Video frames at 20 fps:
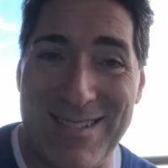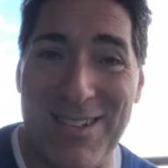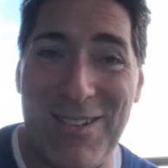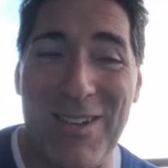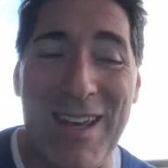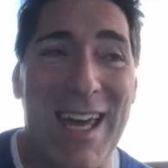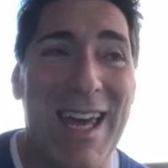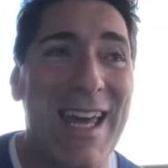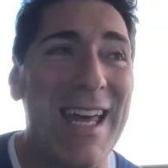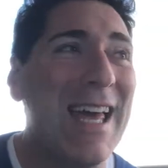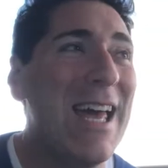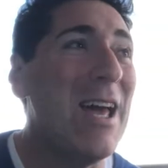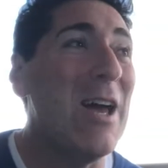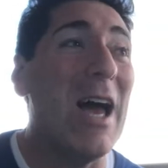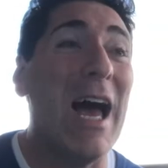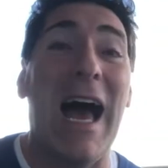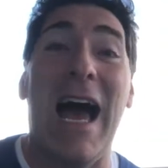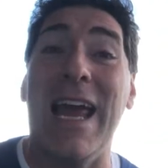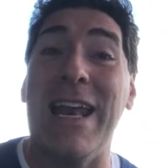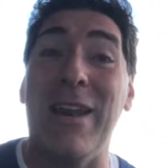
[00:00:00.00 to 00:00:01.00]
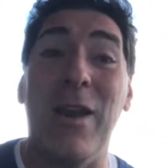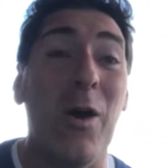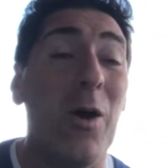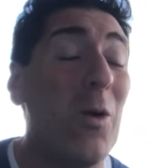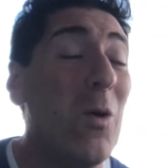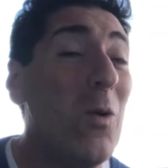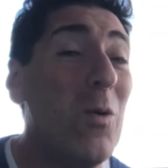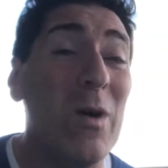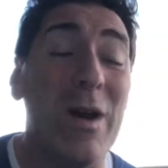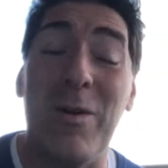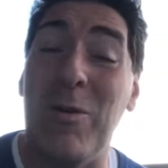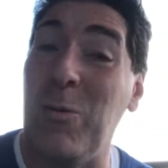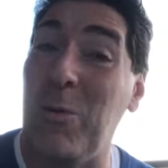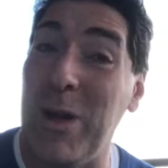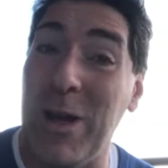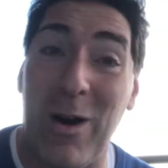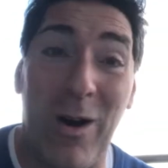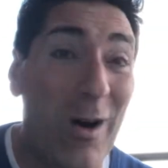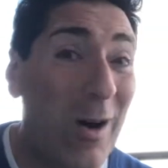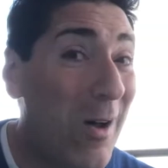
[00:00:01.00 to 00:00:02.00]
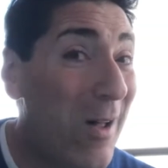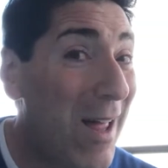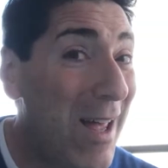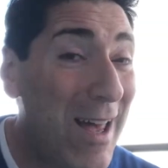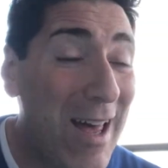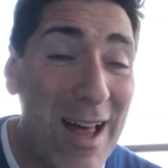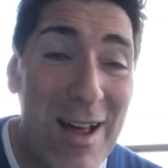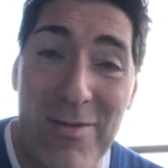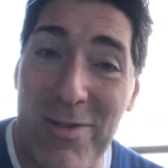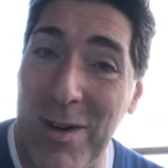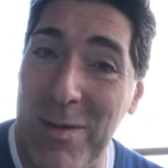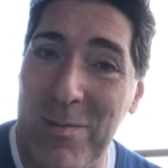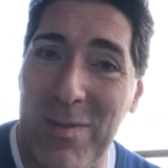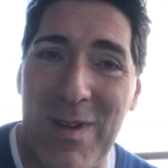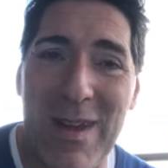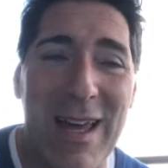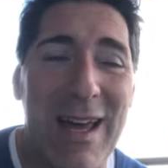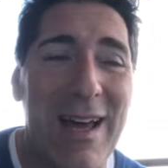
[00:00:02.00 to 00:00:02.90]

Okay, I know we all have them.